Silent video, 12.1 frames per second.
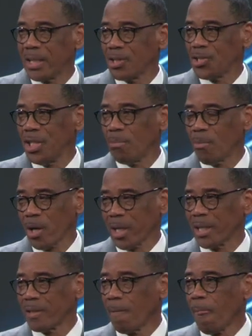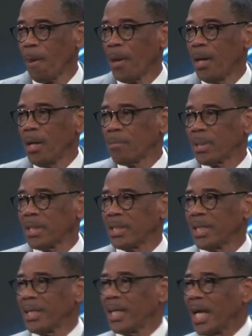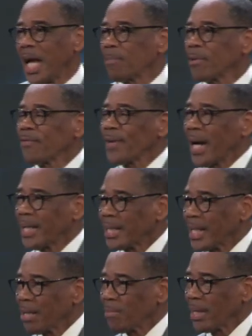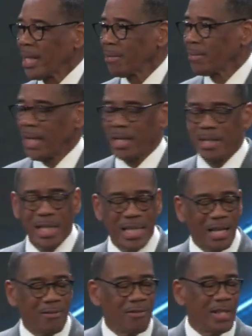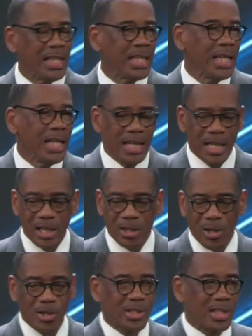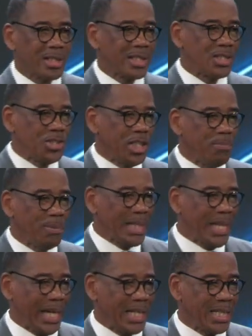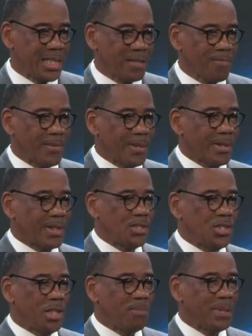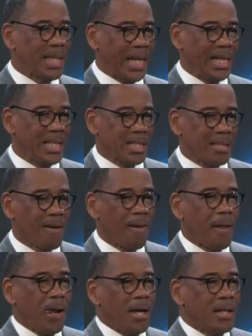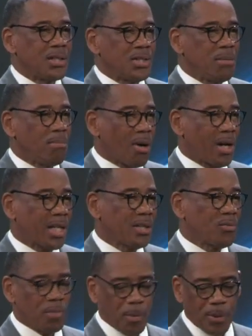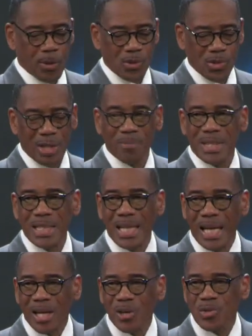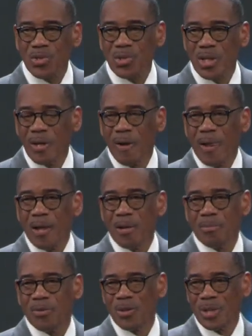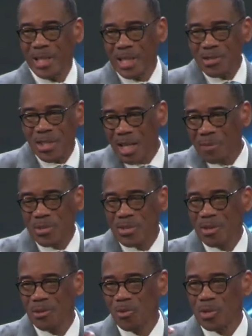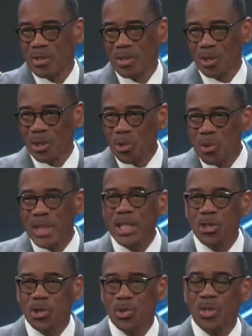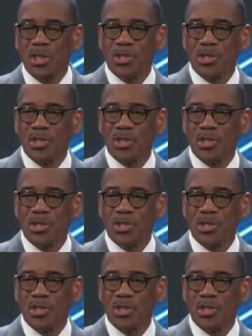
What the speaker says: sheep market. But in the Amplified and NIV, it calls it the sheep gate, the sheep gate. The sheep market would propose something else, for King James was alluding to the